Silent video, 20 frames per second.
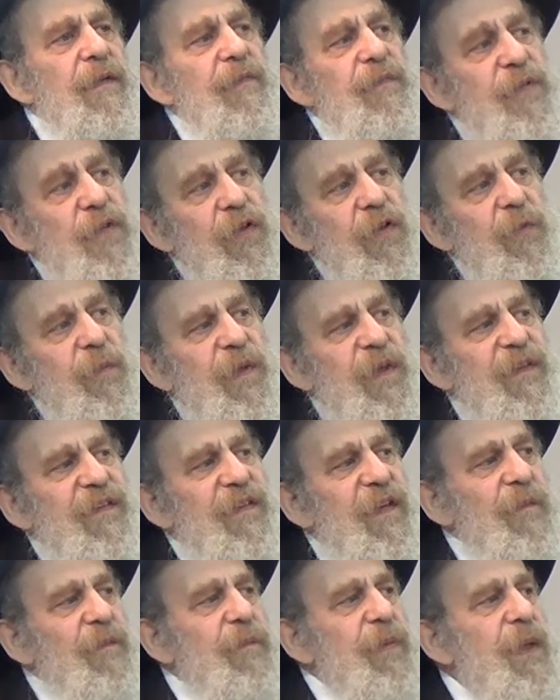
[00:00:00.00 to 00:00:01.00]
Could be
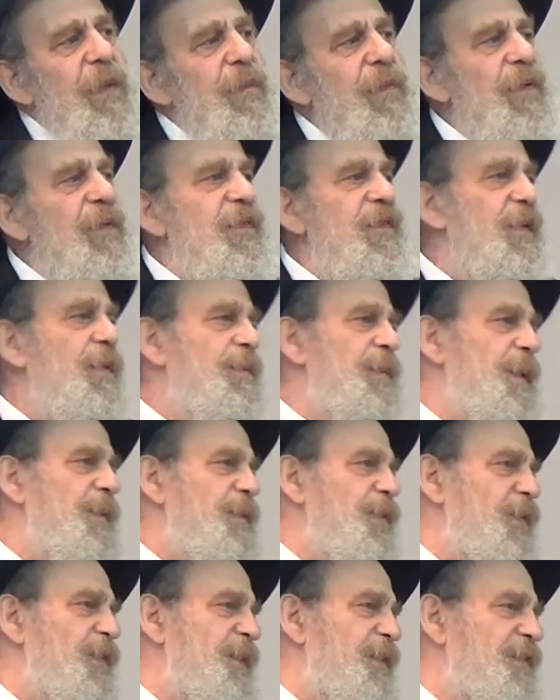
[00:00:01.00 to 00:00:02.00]
some people
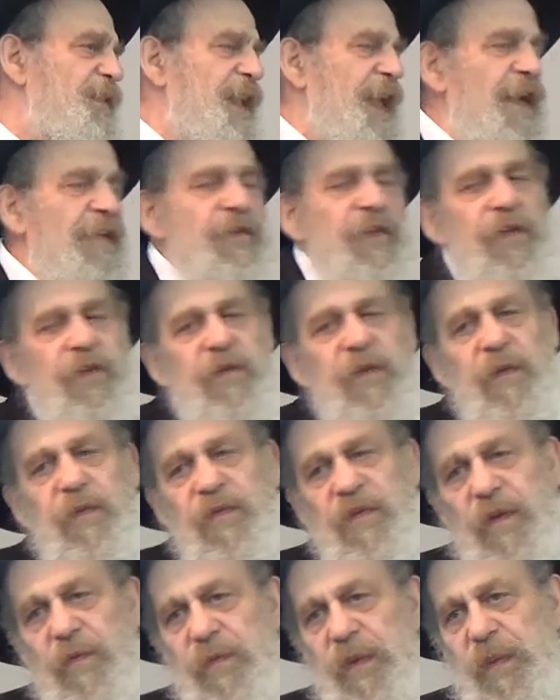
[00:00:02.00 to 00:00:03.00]
don't even have the dream.
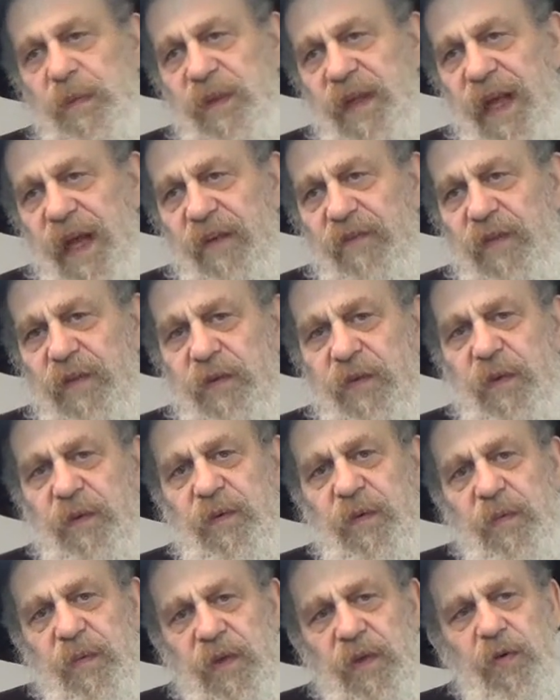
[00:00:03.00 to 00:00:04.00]
Some people have a dream
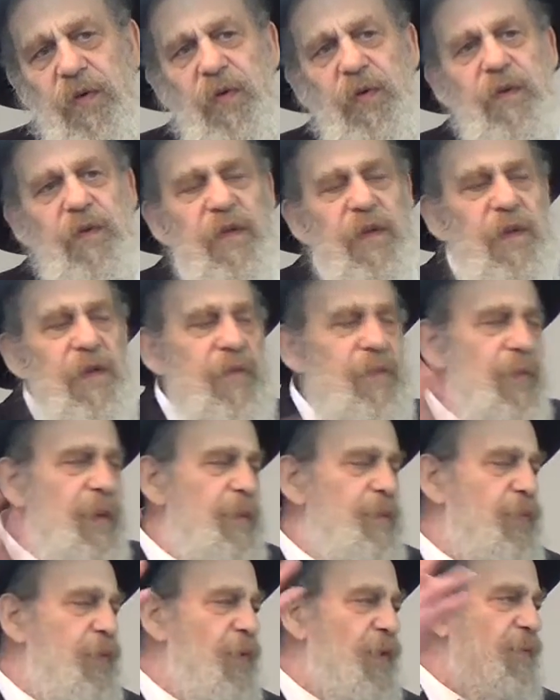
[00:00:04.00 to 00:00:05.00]
to be
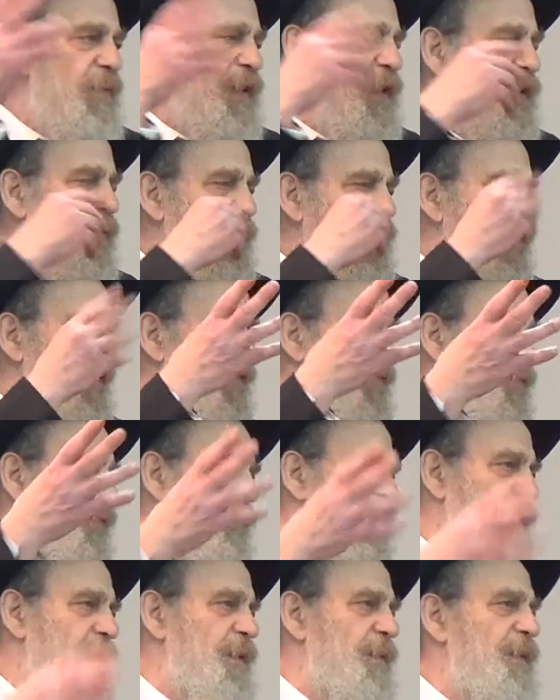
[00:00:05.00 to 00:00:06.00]
born with a golden spoon
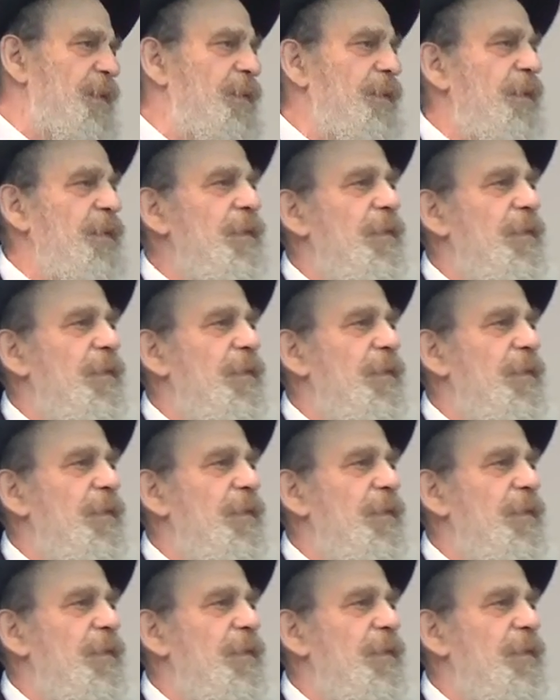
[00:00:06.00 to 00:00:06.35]
in their mouth.